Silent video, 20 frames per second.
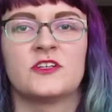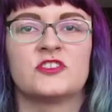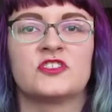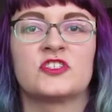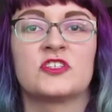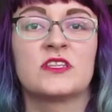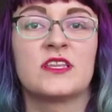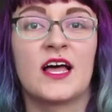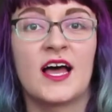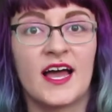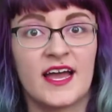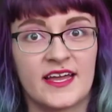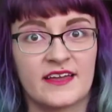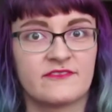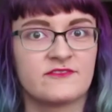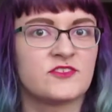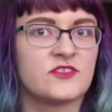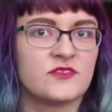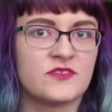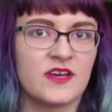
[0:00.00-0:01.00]
July
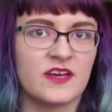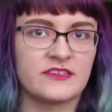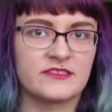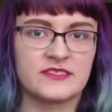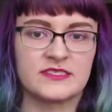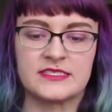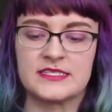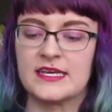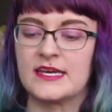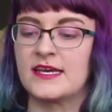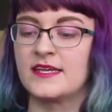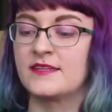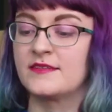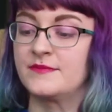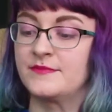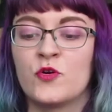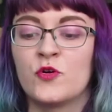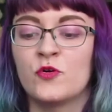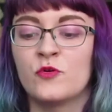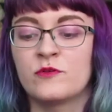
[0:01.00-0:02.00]
of 2010.
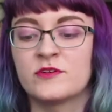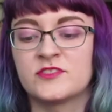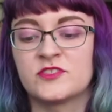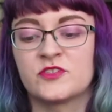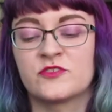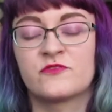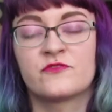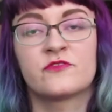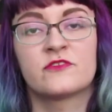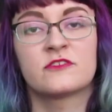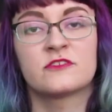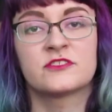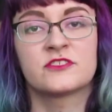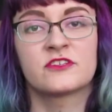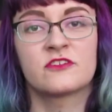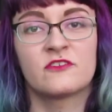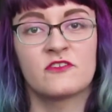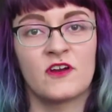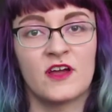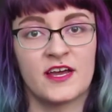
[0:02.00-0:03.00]
Who was your
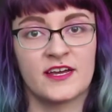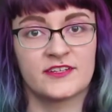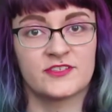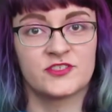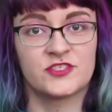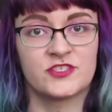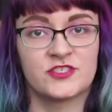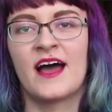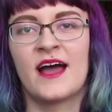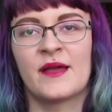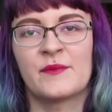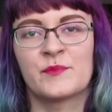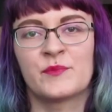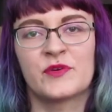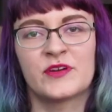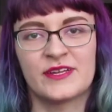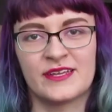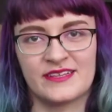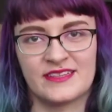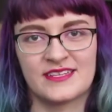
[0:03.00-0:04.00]
first crush? I'm
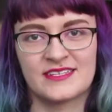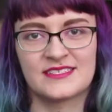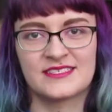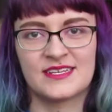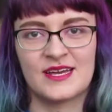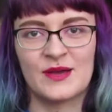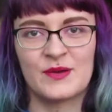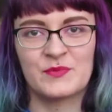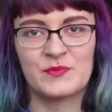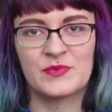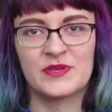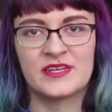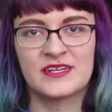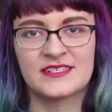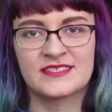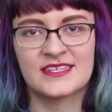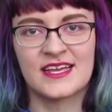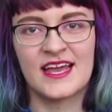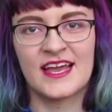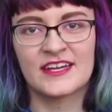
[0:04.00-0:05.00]
bringing this up
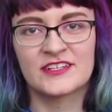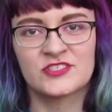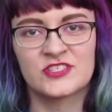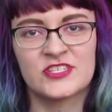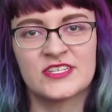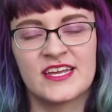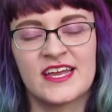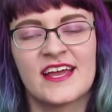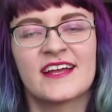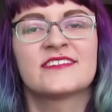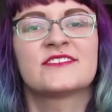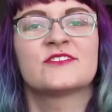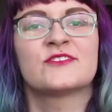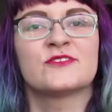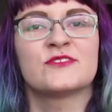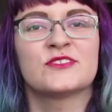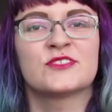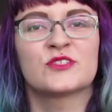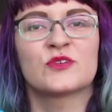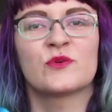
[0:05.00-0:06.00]
because I actually
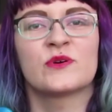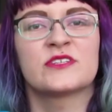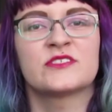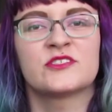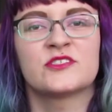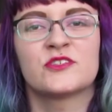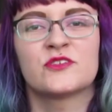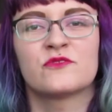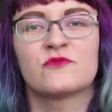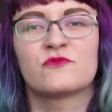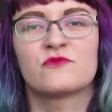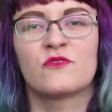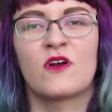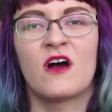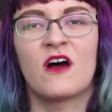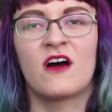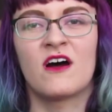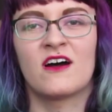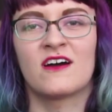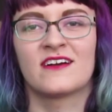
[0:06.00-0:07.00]
answered this question
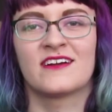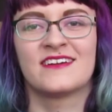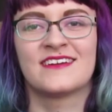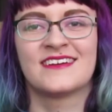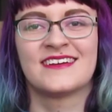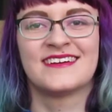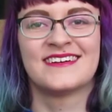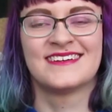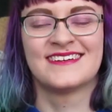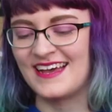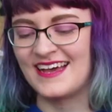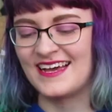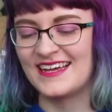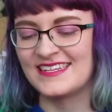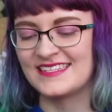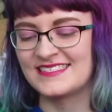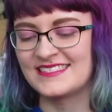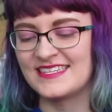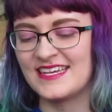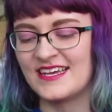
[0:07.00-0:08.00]
wrong.
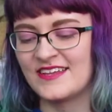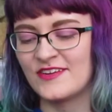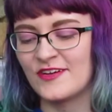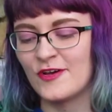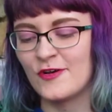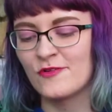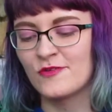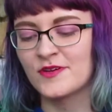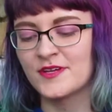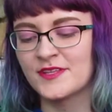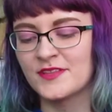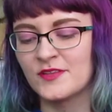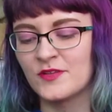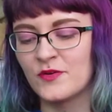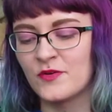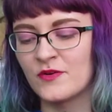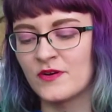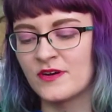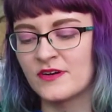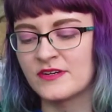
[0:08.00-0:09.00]
I said, "Oh good
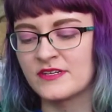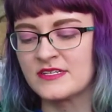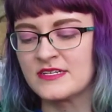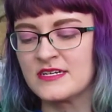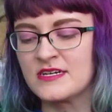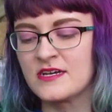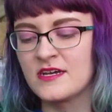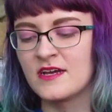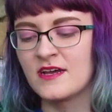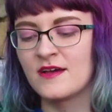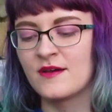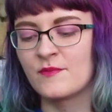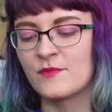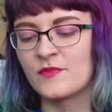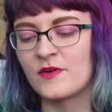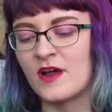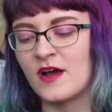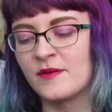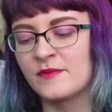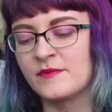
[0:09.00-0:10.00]
lord,
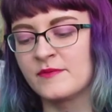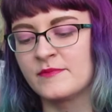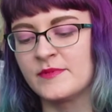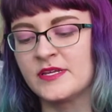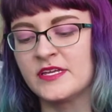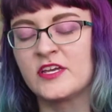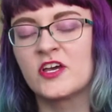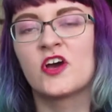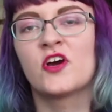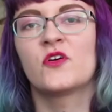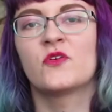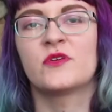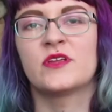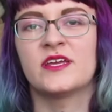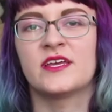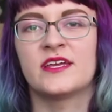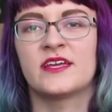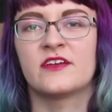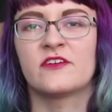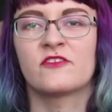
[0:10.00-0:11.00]
probably
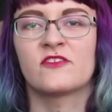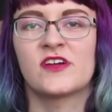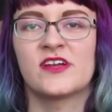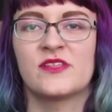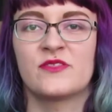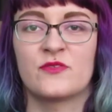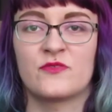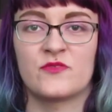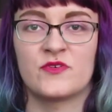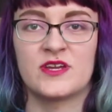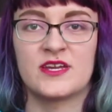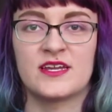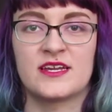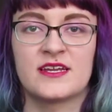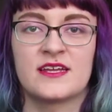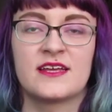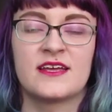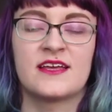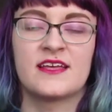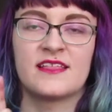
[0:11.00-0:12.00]
Cody in grade 3.
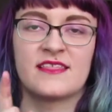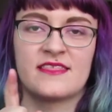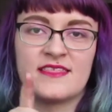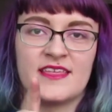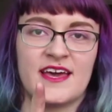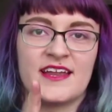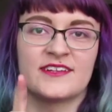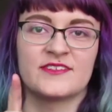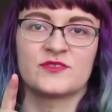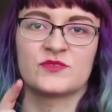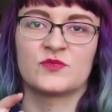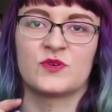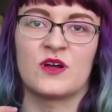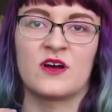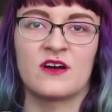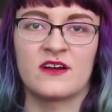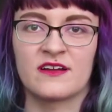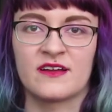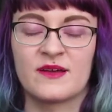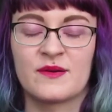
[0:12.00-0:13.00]
That is
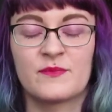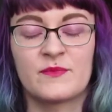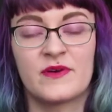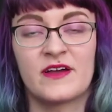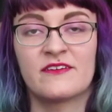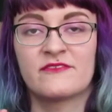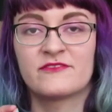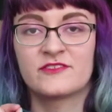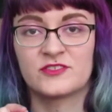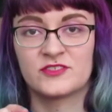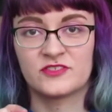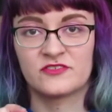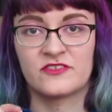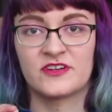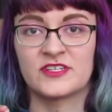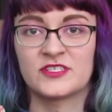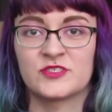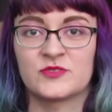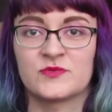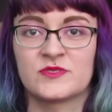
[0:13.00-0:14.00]
wrong. My first
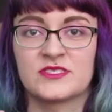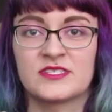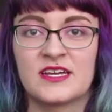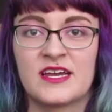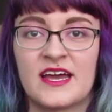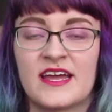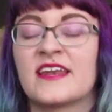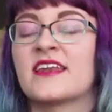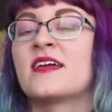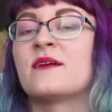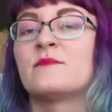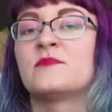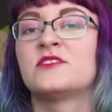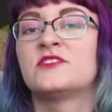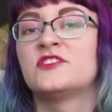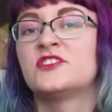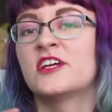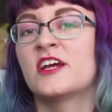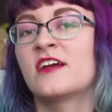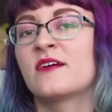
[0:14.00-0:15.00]
crush was a guy named
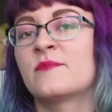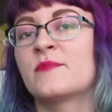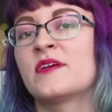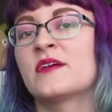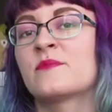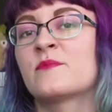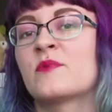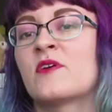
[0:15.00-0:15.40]
Jeremy in